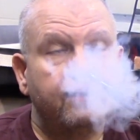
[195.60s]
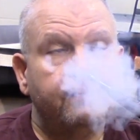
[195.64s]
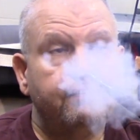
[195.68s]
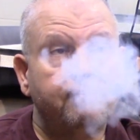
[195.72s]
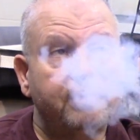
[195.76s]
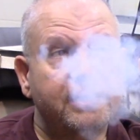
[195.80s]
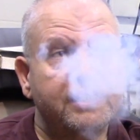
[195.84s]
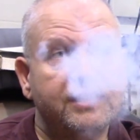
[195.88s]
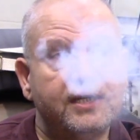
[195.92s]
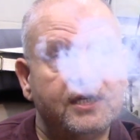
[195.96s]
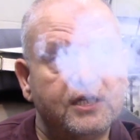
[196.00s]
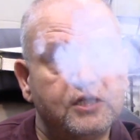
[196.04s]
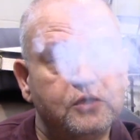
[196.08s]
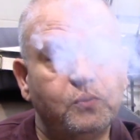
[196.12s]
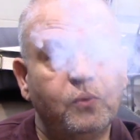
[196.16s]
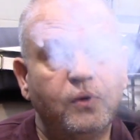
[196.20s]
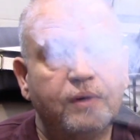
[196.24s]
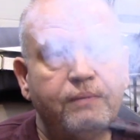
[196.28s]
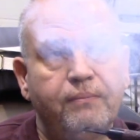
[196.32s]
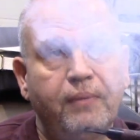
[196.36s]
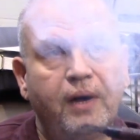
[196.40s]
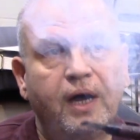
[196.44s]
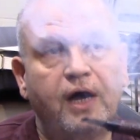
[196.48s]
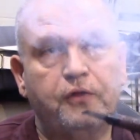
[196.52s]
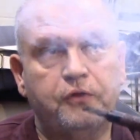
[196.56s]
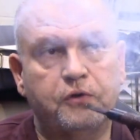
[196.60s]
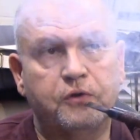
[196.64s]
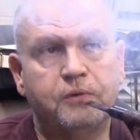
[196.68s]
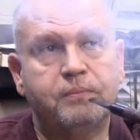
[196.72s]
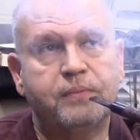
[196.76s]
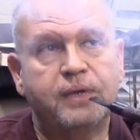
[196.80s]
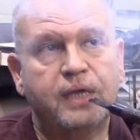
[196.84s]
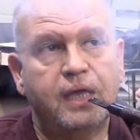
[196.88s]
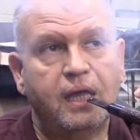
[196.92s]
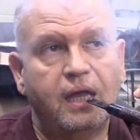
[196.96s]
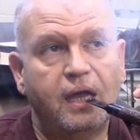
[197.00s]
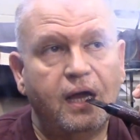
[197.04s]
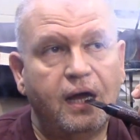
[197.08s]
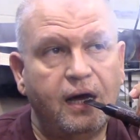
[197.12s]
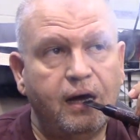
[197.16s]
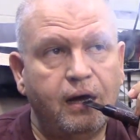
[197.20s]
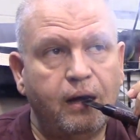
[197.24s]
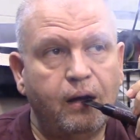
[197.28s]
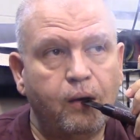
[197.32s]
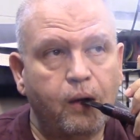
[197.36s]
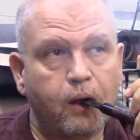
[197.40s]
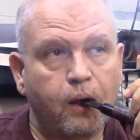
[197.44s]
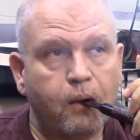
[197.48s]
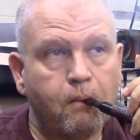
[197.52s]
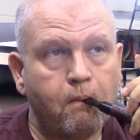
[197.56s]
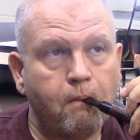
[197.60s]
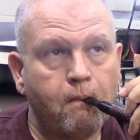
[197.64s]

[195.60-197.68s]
But this one bothered me. It